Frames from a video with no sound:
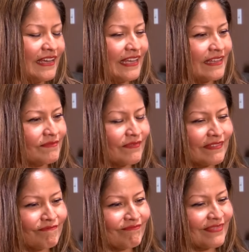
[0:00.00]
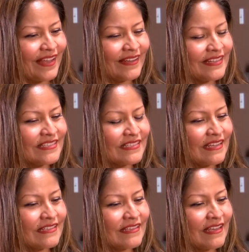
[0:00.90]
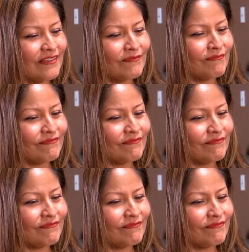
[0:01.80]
It kind of just says like it,